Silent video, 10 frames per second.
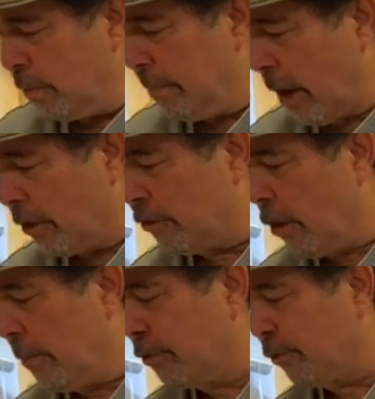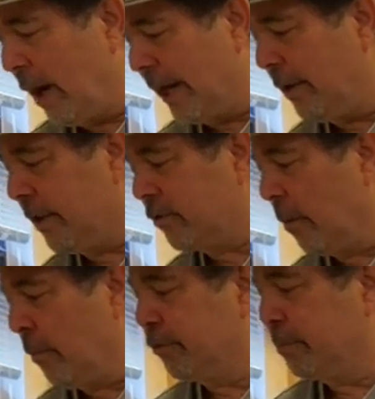the butter's almost ready.
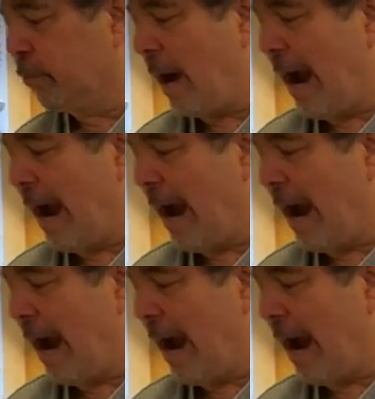It's almost